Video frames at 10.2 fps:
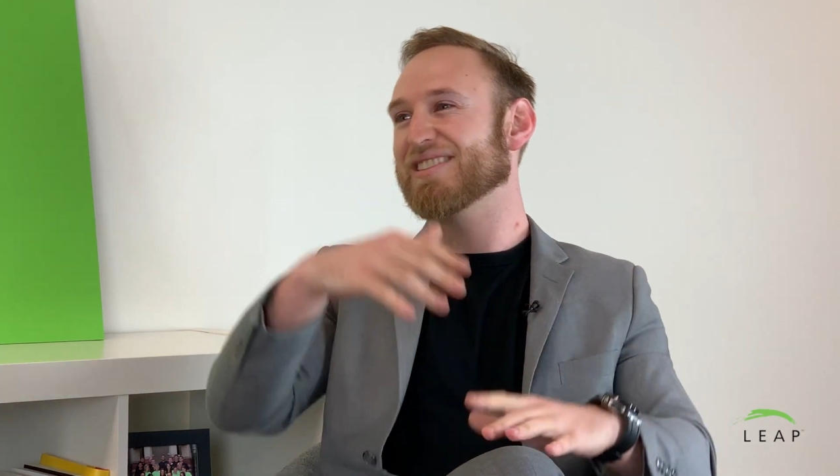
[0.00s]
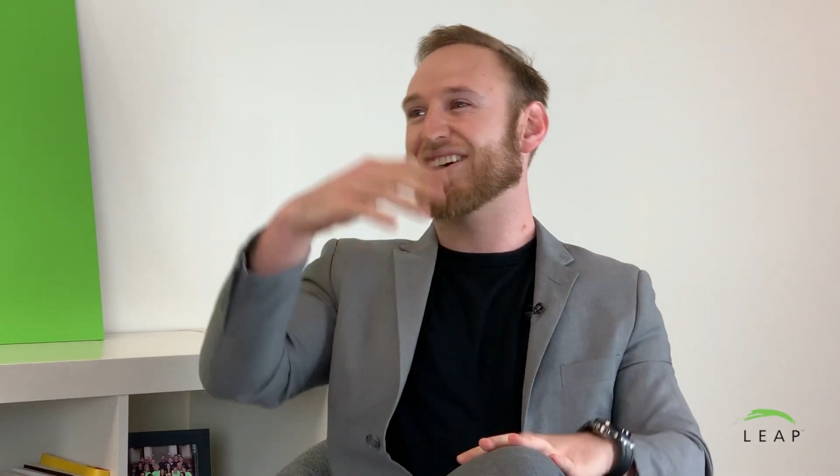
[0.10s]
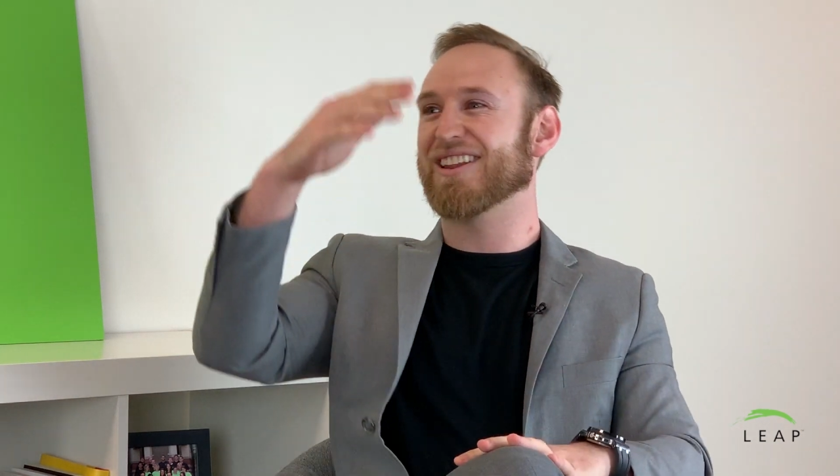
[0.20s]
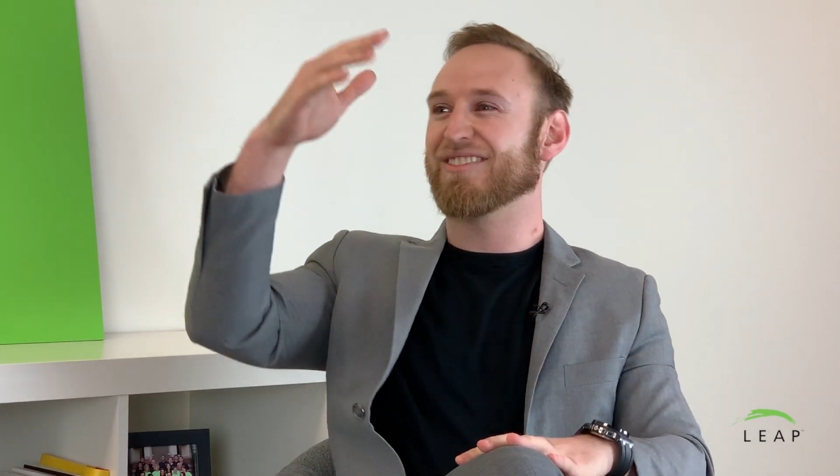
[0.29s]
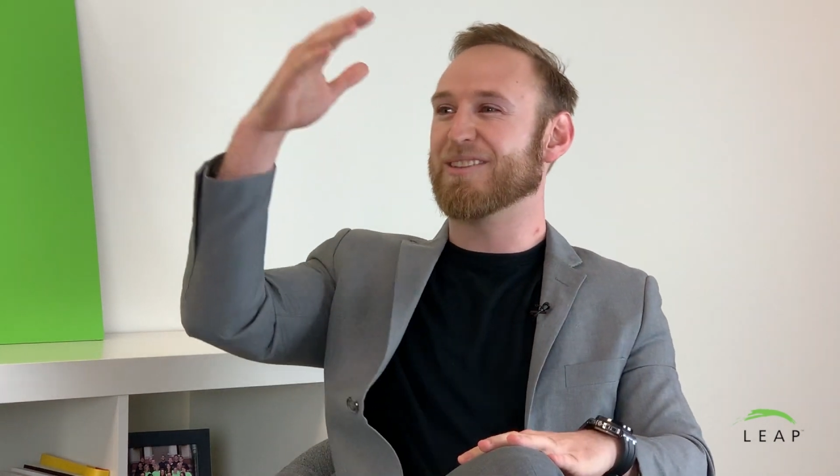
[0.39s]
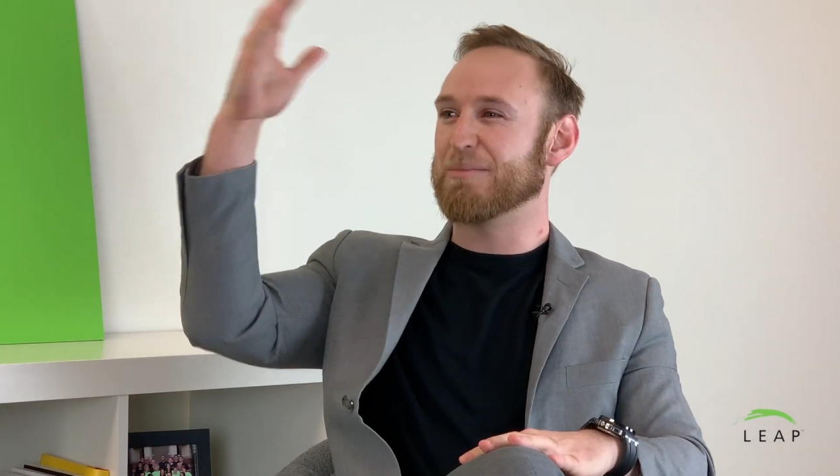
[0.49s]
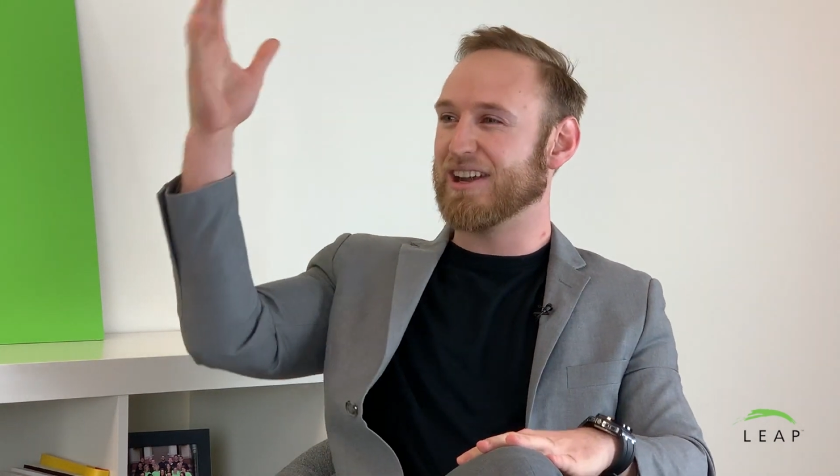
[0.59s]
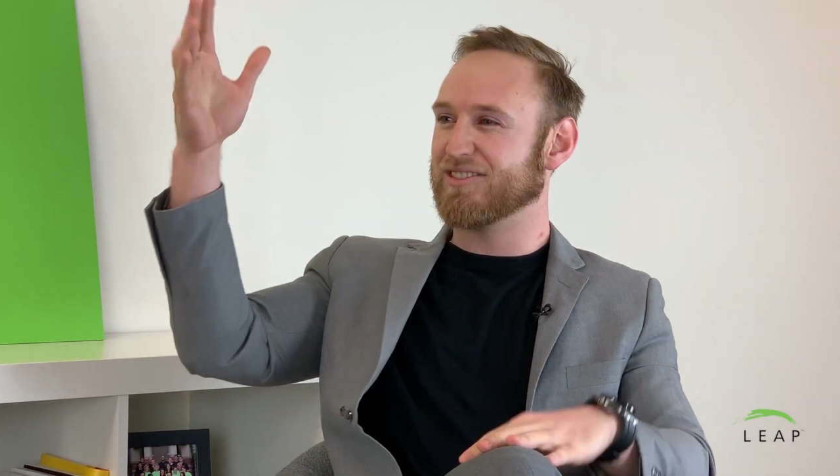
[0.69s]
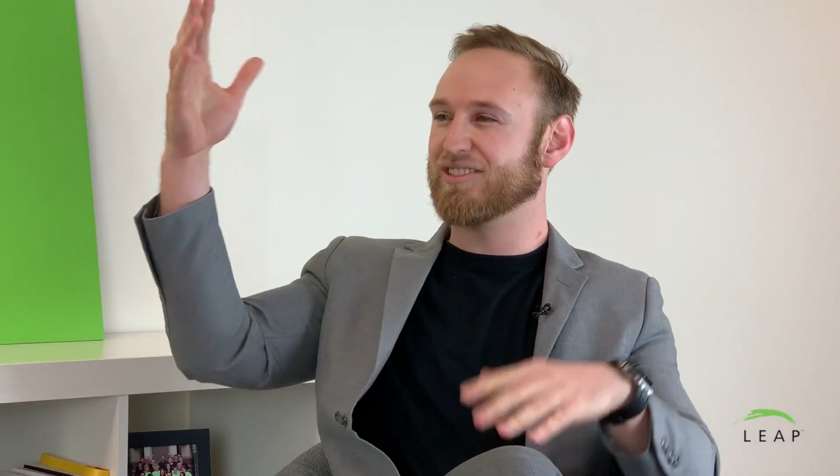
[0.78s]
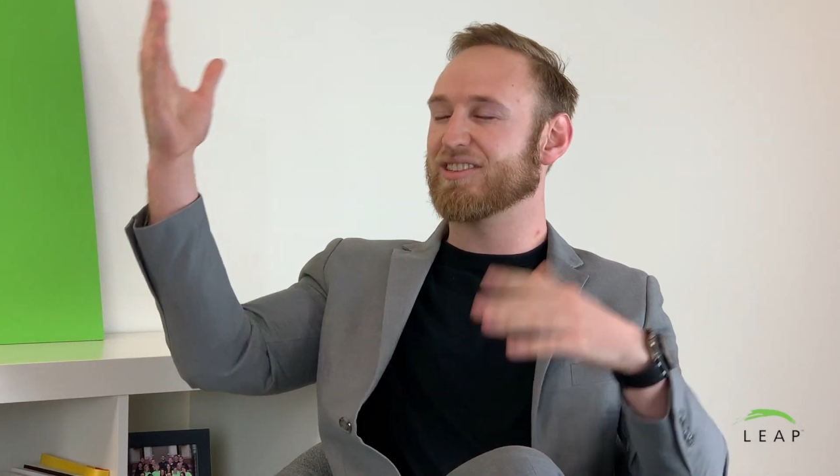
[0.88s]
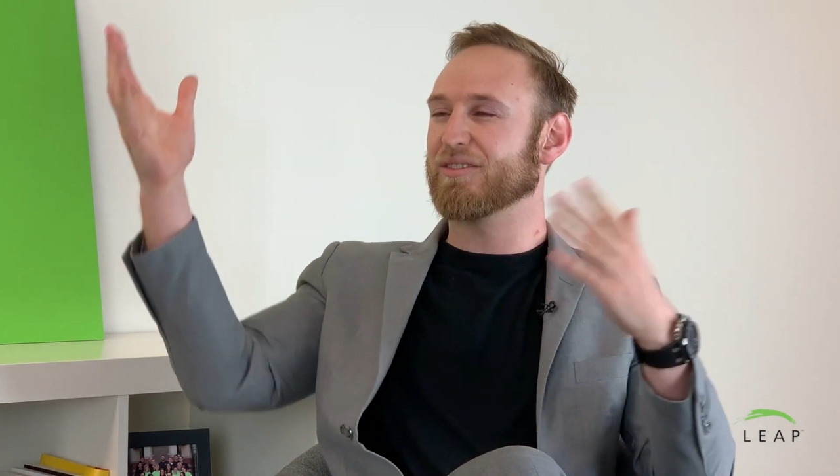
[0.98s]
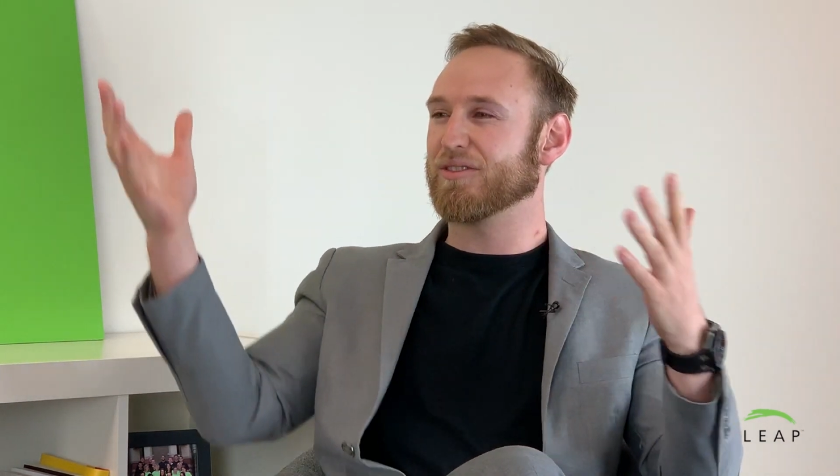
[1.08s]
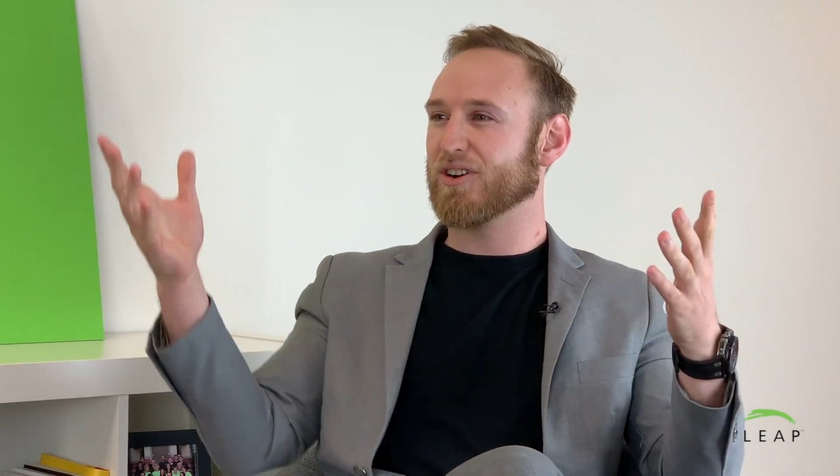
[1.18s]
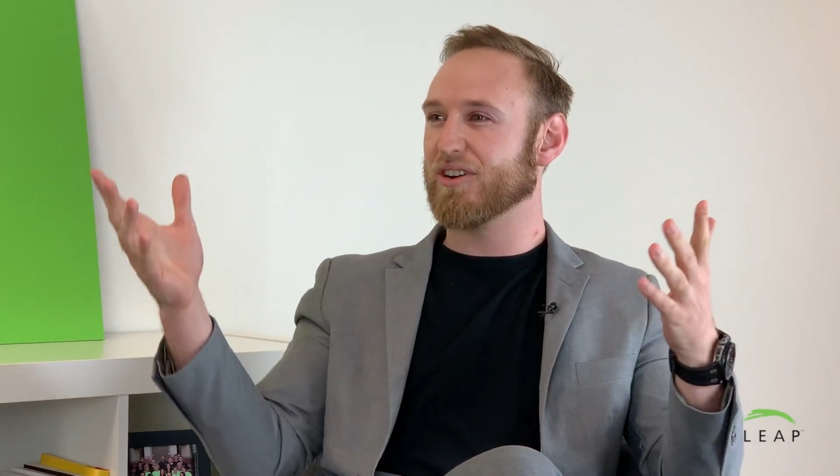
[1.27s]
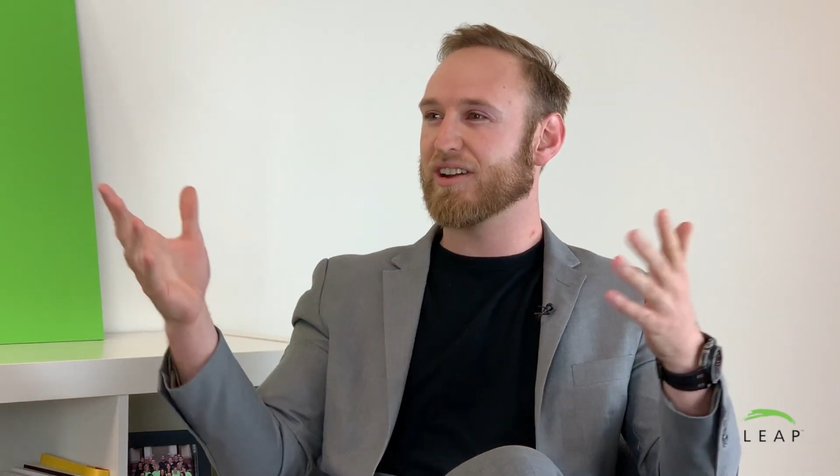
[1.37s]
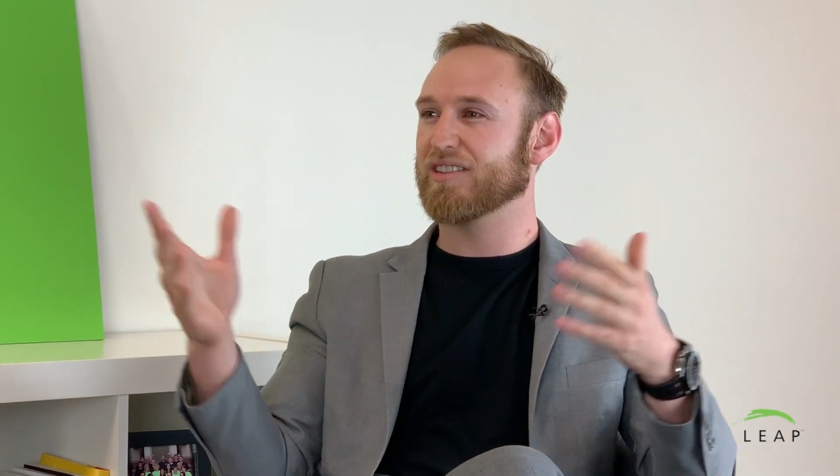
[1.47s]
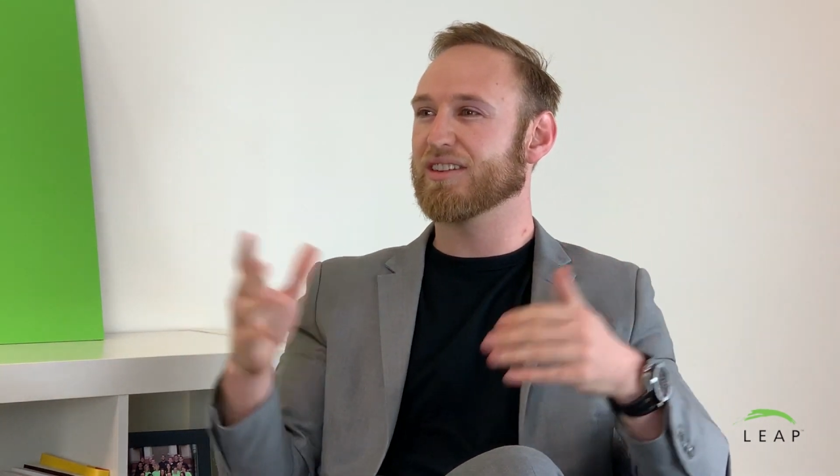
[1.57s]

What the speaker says: and now they have the mansions and Ferraris,